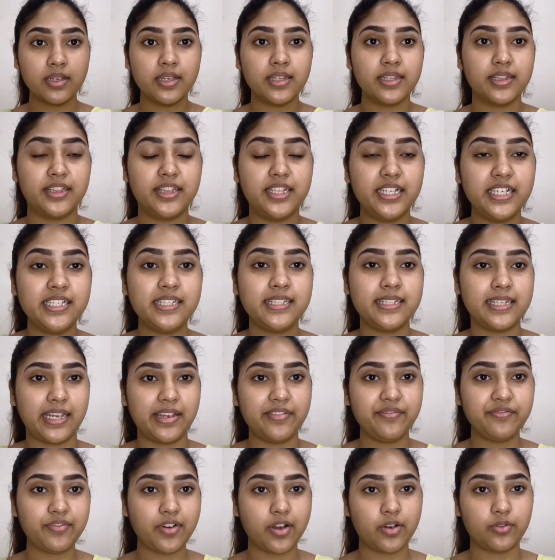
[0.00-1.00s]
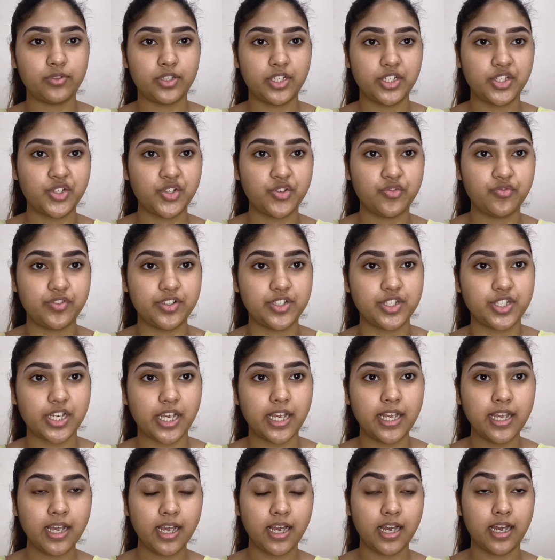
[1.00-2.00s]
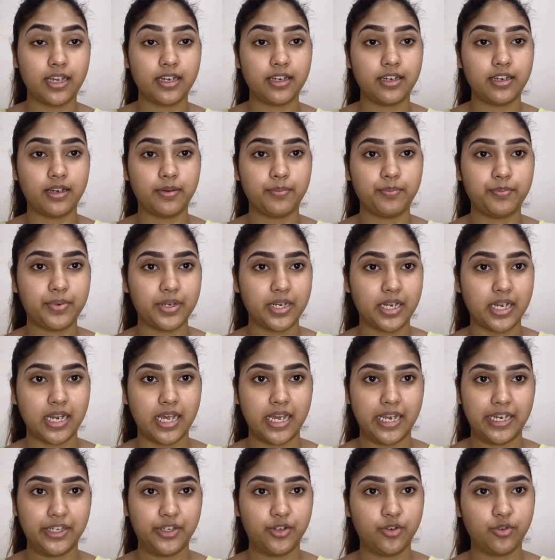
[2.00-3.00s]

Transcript: The same foundation which I had applied